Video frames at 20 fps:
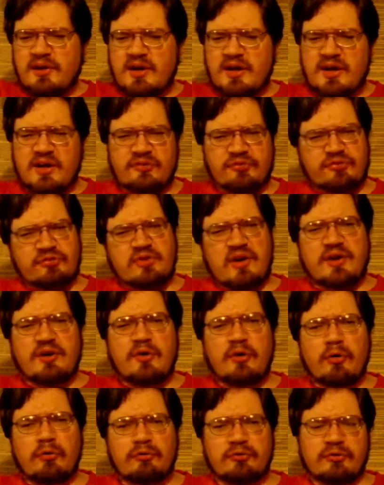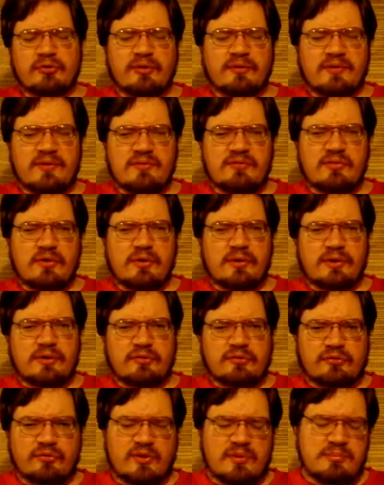stakeholder-only voting. I was
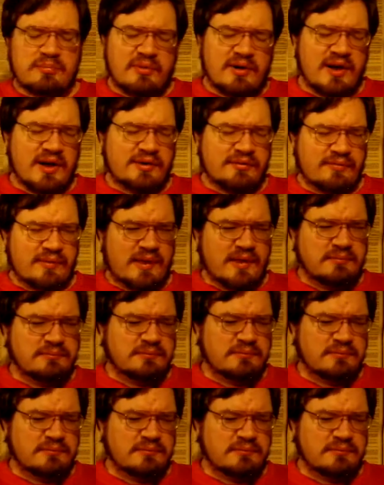very proud of that.